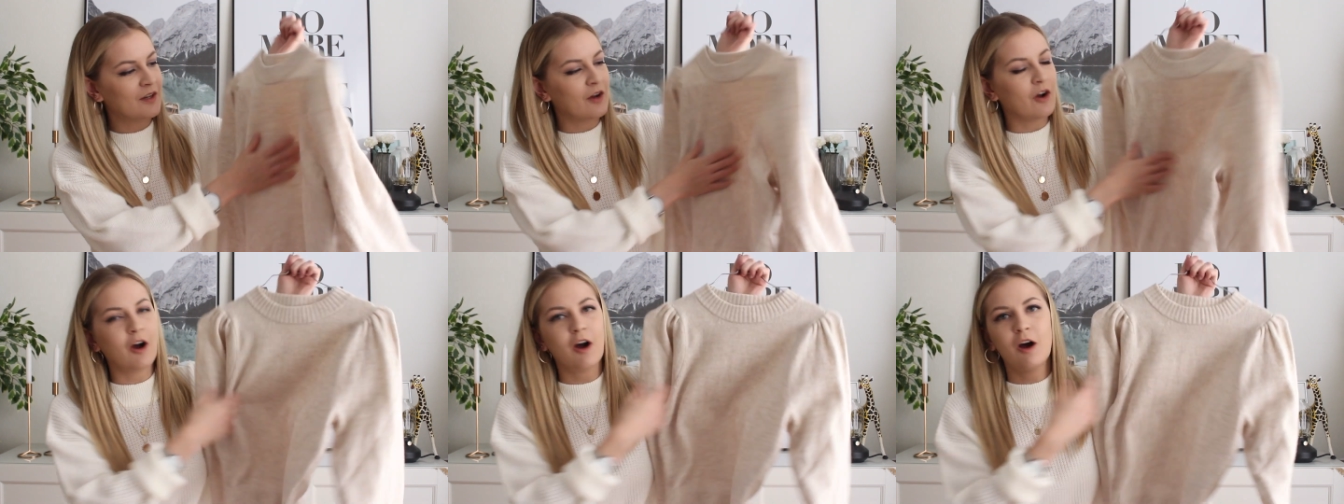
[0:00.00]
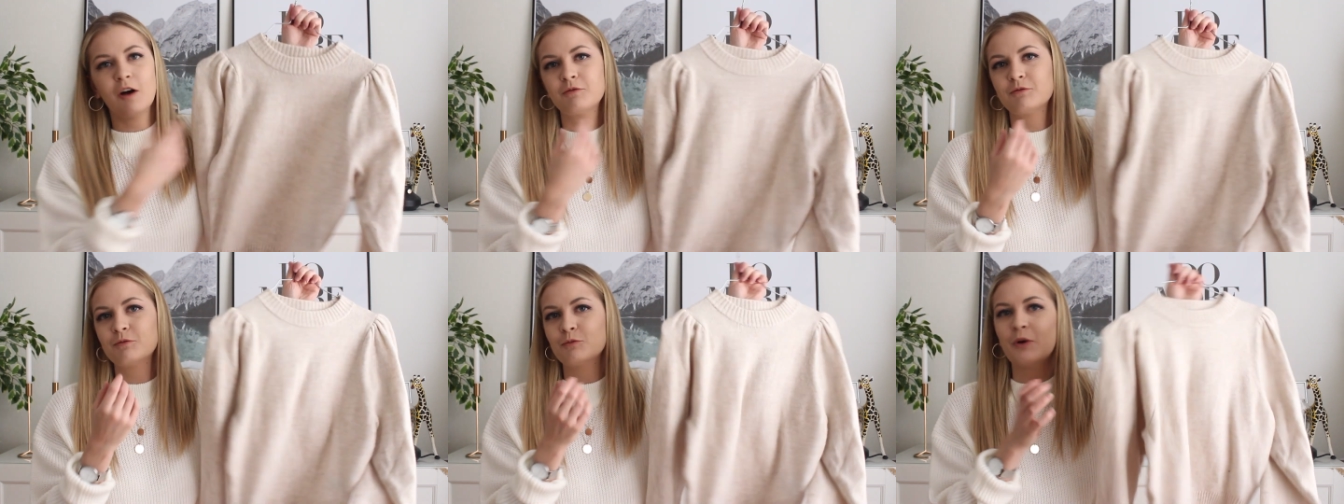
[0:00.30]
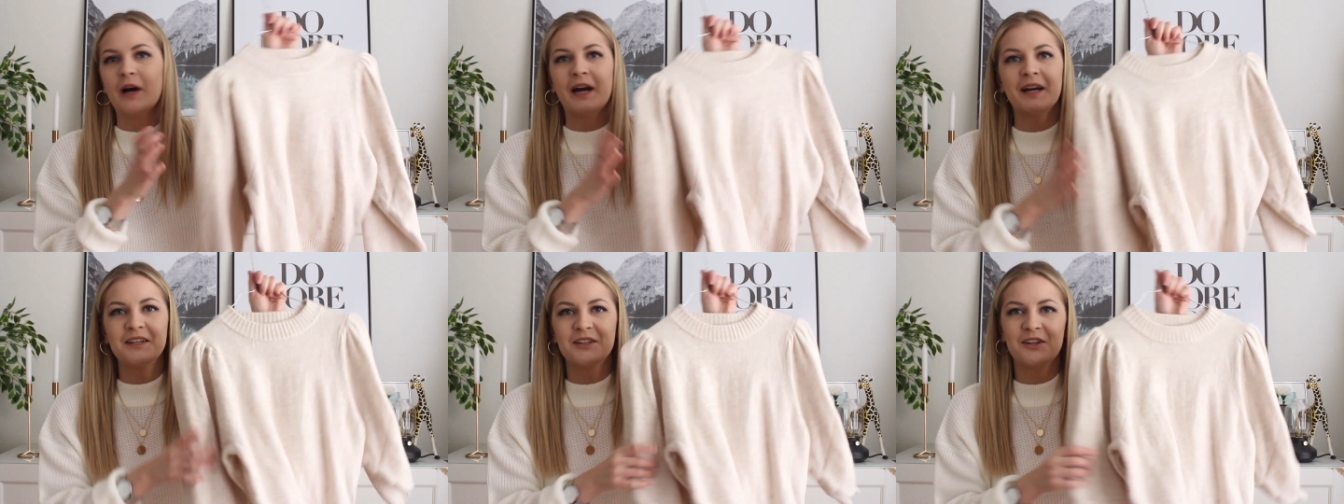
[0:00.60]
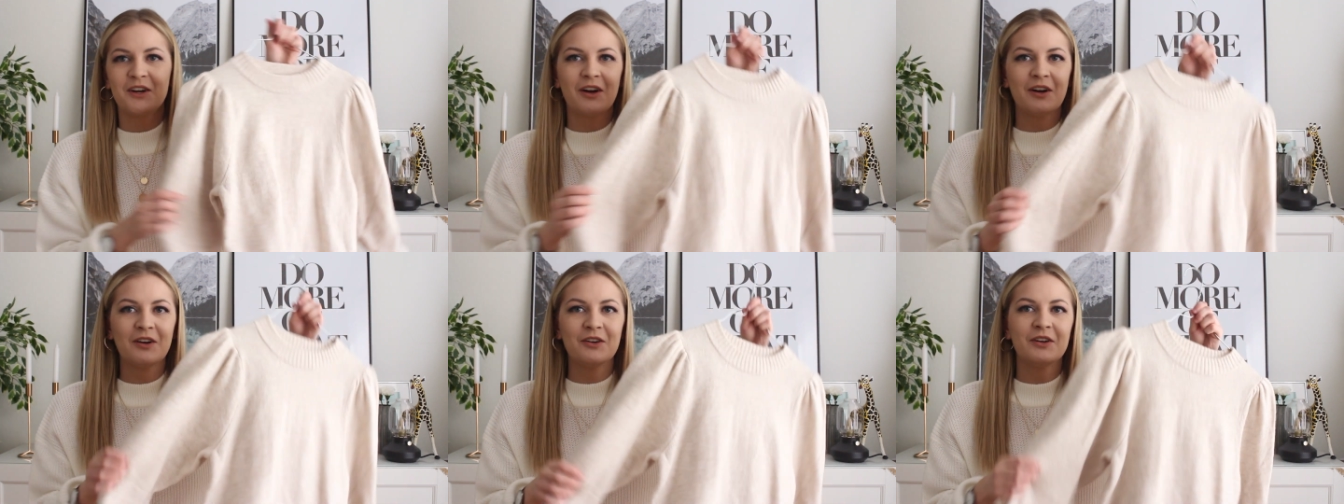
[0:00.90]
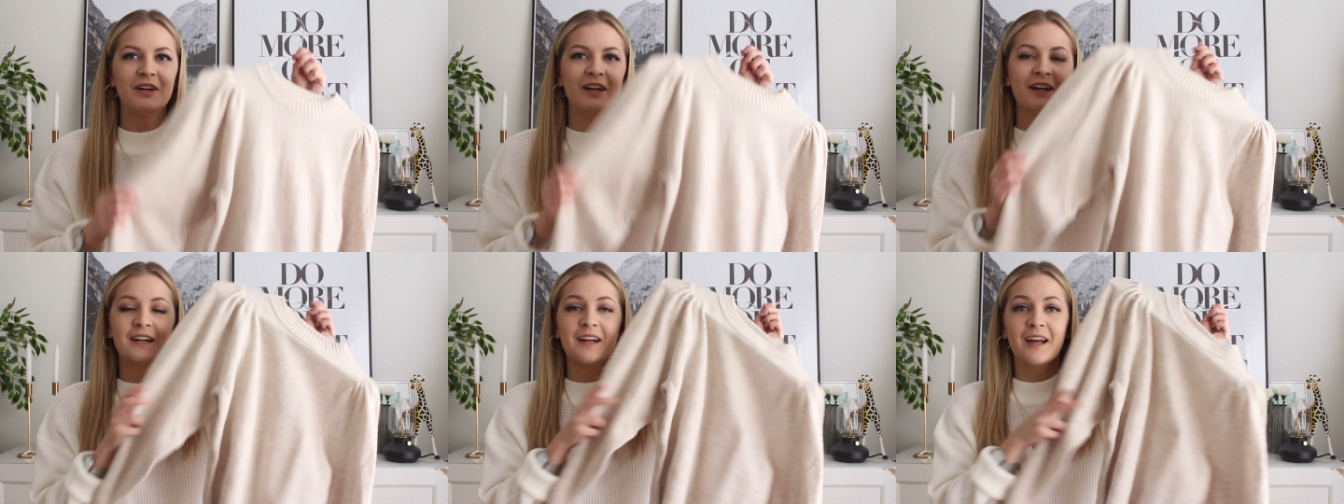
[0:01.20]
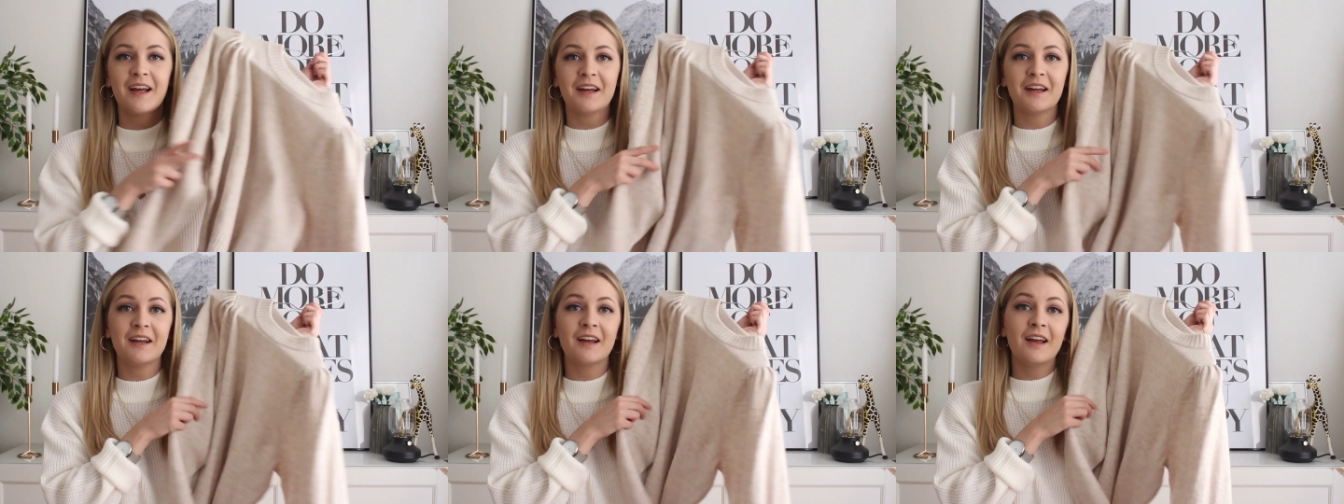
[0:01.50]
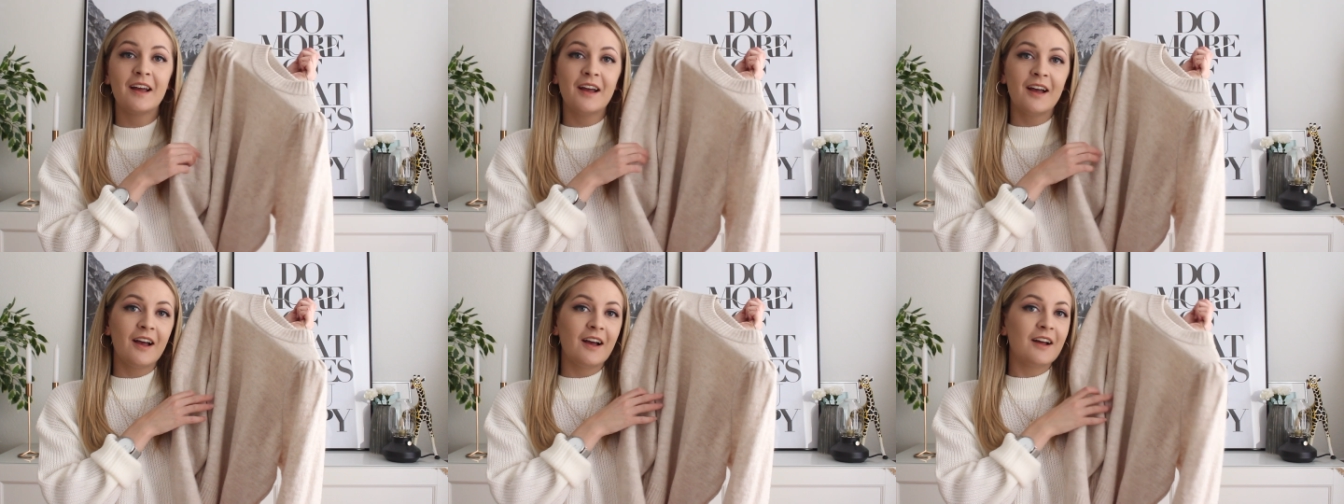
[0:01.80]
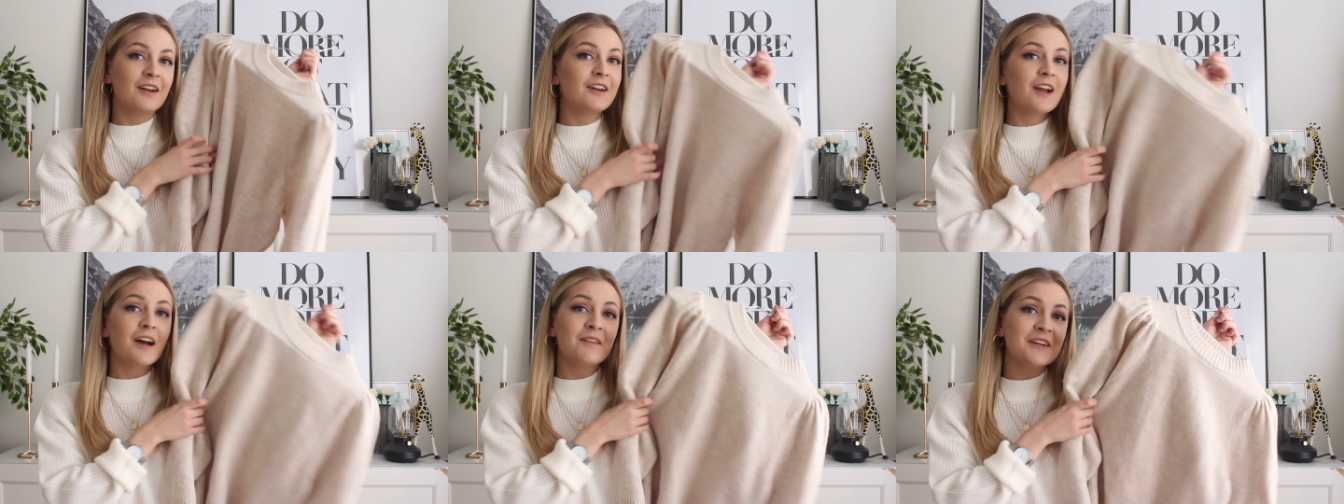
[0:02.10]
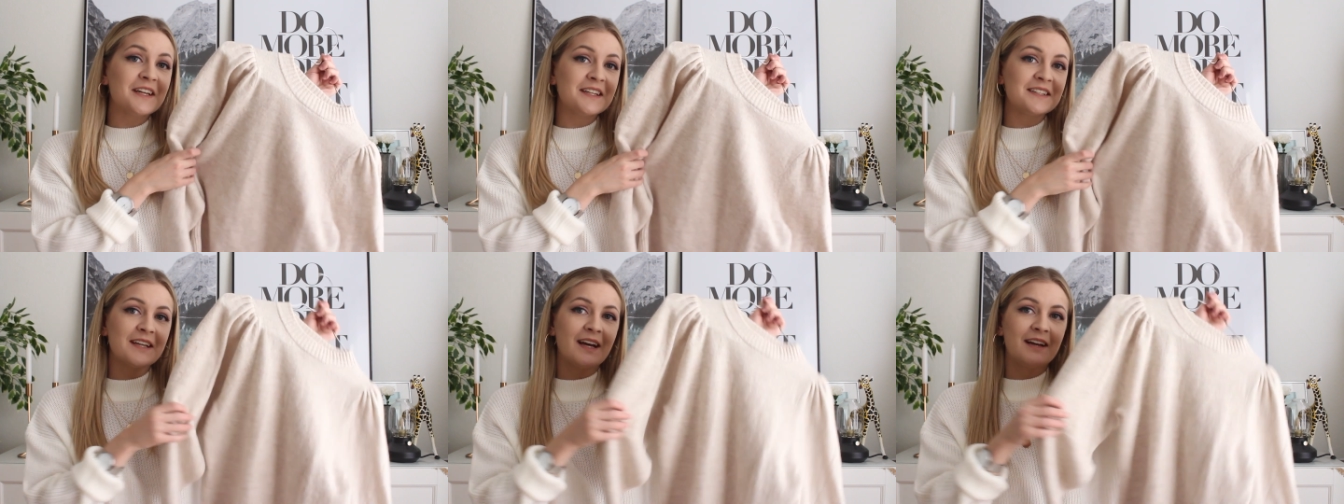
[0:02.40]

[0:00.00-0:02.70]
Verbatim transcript: off-white color and I love it.